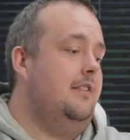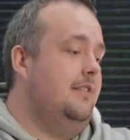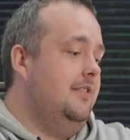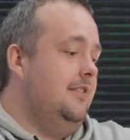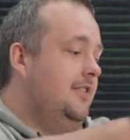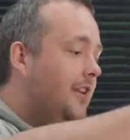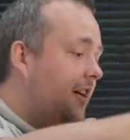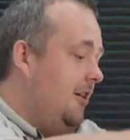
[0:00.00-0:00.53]

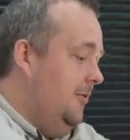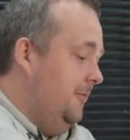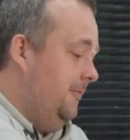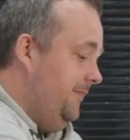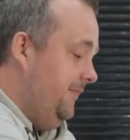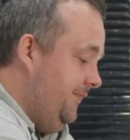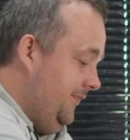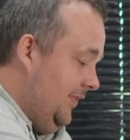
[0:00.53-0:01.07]
So,
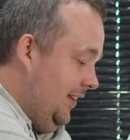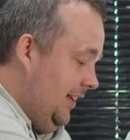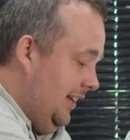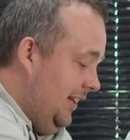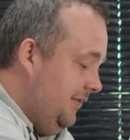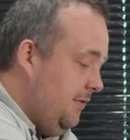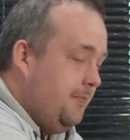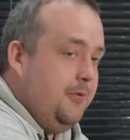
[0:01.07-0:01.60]

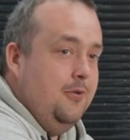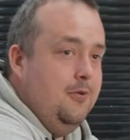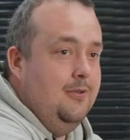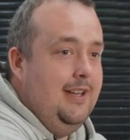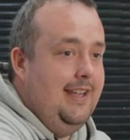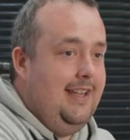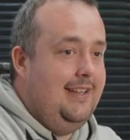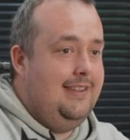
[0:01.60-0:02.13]

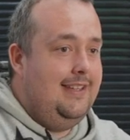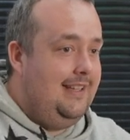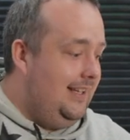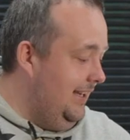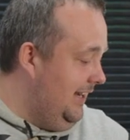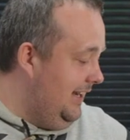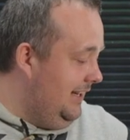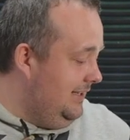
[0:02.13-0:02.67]
Liverpool in the
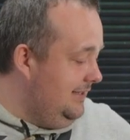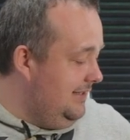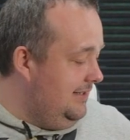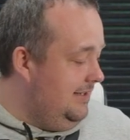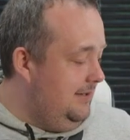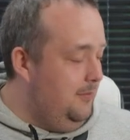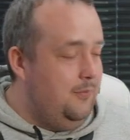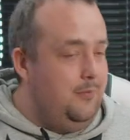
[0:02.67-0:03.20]
lead
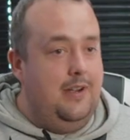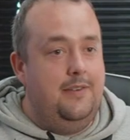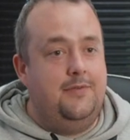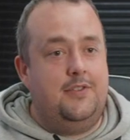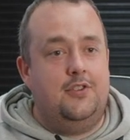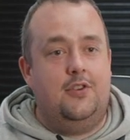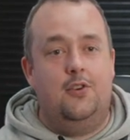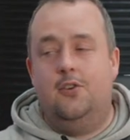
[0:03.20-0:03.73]

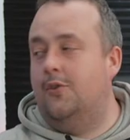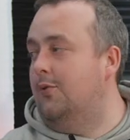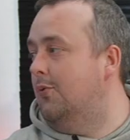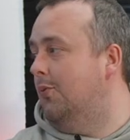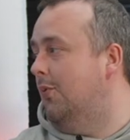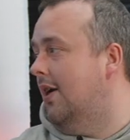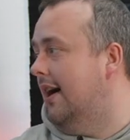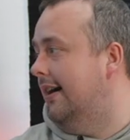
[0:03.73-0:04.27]
with
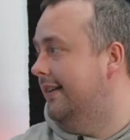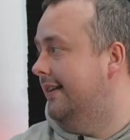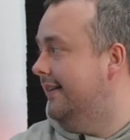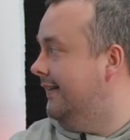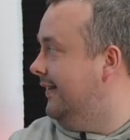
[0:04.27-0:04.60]
2-1.